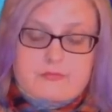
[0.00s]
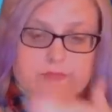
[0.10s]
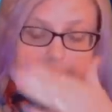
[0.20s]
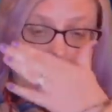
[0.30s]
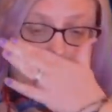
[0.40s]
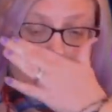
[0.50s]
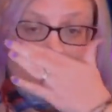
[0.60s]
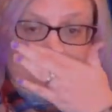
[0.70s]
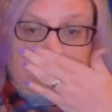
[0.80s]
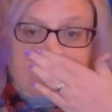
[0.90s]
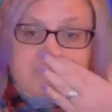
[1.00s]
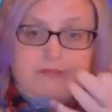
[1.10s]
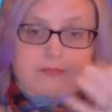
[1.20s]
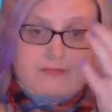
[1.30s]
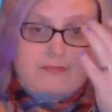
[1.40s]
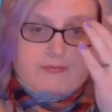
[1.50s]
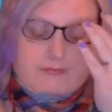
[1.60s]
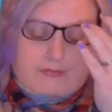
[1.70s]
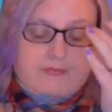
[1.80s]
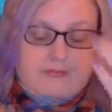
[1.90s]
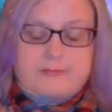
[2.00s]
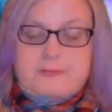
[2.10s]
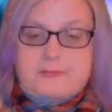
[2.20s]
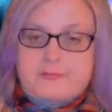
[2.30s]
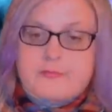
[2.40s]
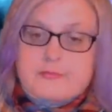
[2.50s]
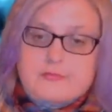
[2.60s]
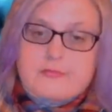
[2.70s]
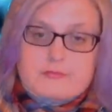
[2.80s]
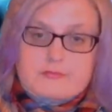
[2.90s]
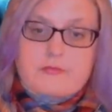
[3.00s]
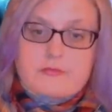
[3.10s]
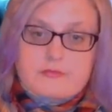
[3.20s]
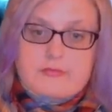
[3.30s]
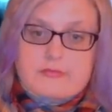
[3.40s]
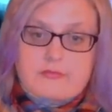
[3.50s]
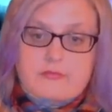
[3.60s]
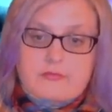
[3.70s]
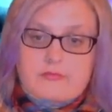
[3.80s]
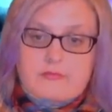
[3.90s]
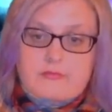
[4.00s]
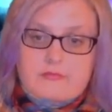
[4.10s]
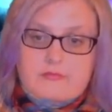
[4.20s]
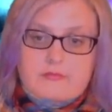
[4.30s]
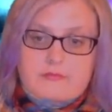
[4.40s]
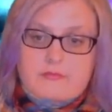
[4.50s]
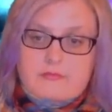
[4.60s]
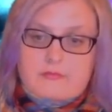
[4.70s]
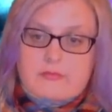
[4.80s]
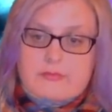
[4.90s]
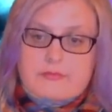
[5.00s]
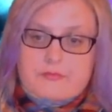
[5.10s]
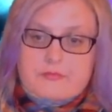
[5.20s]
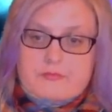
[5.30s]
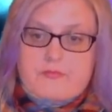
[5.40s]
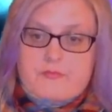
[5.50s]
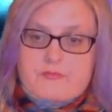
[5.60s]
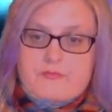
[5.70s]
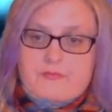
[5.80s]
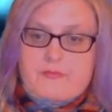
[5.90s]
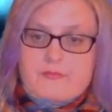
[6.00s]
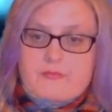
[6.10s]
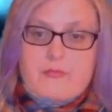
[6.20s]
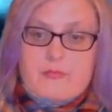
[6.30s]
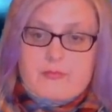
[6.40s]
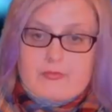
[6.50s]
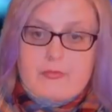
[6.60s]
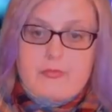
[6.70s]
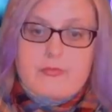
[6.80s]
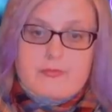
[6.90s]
(silent)